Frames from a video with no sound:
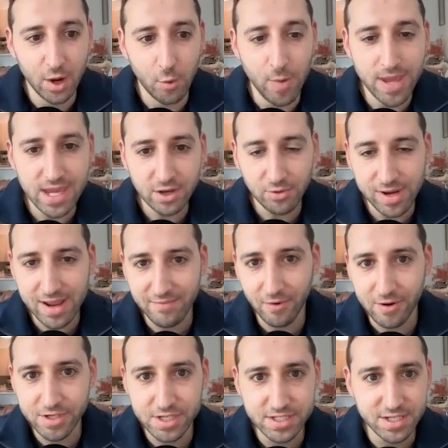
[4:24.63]
We can create
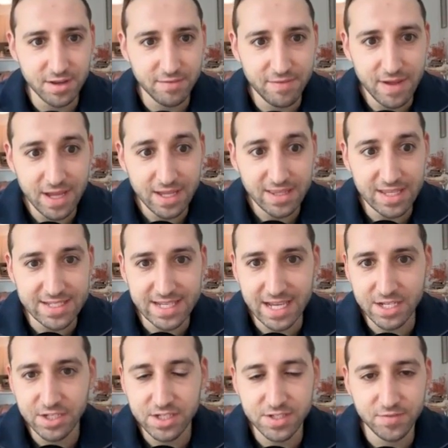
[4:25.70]
versions of these
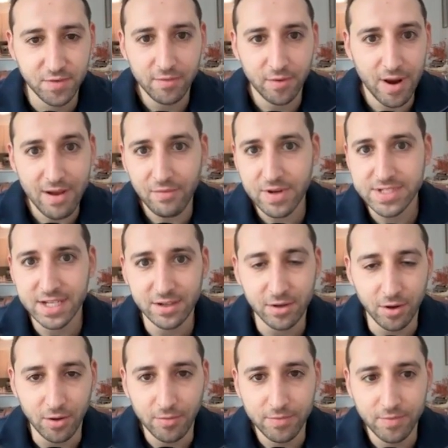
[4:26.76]
agents for every
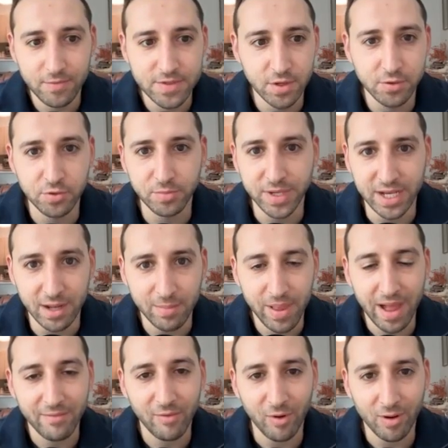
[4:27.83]
single social media
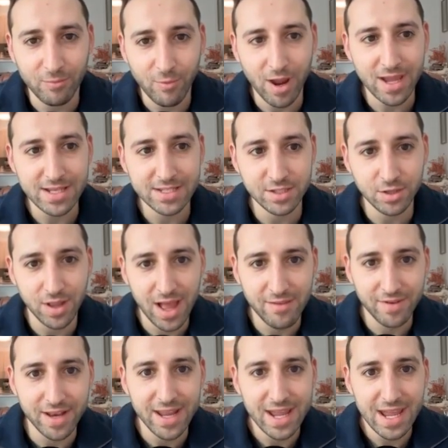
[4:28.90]
platform, right? So you'll
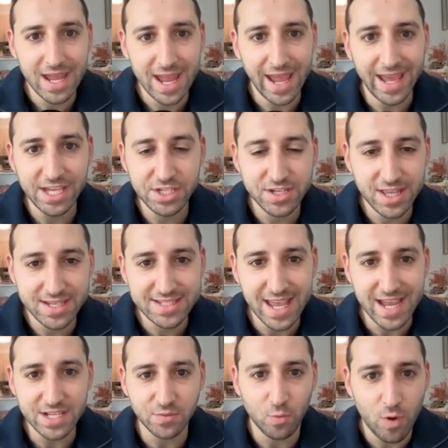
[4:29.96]
have an agent that
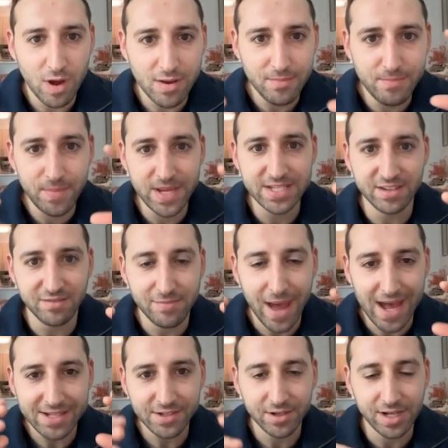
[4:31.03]
takes one piece of
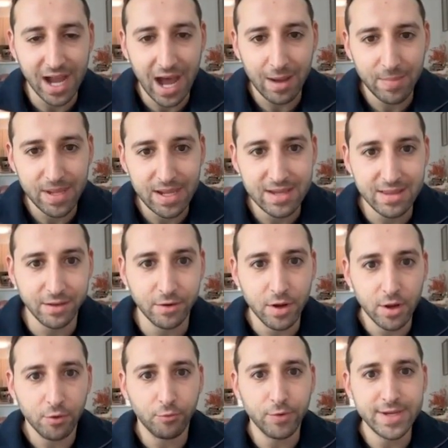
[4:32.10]
master copy and then
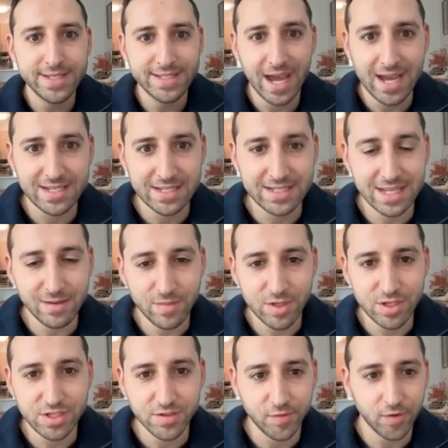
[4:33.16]
resizes
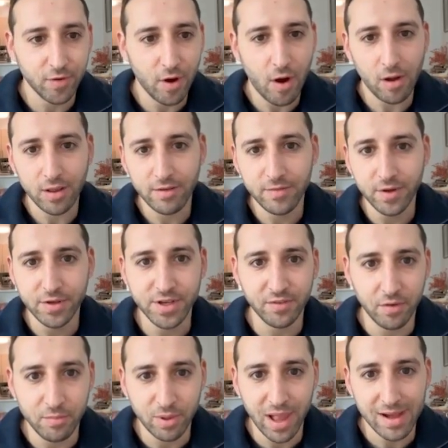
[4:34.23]
images for all of your
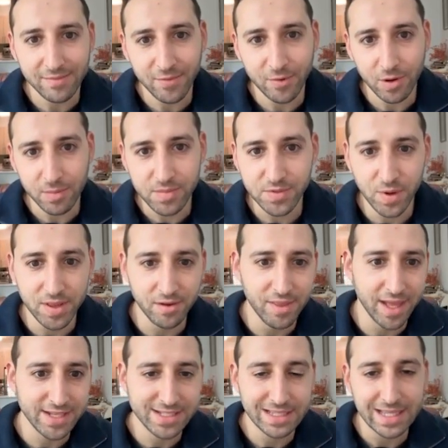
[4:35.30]
different platforms, whether
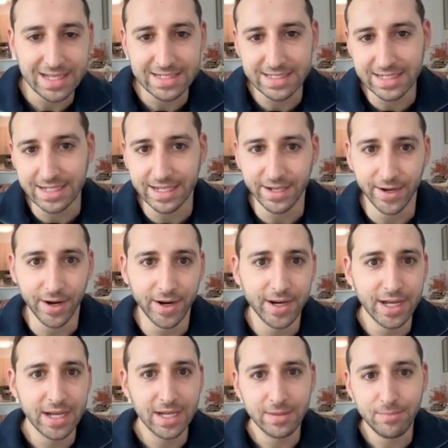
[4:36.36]
that's LinkedIn or
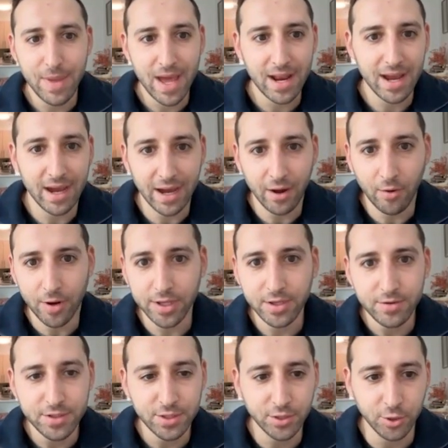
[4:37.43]
Meta or
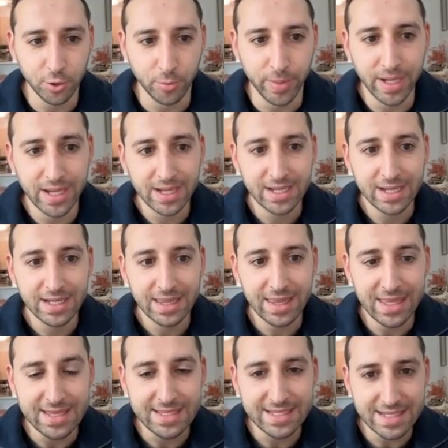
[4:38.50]
YouTube.
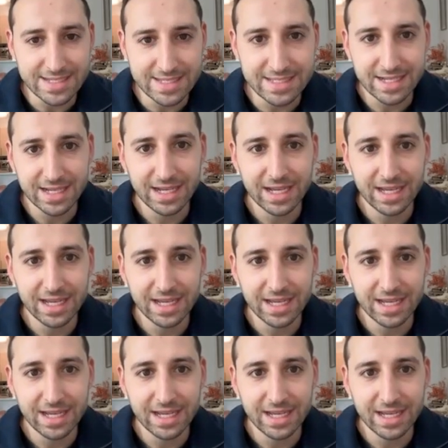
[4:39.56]
This is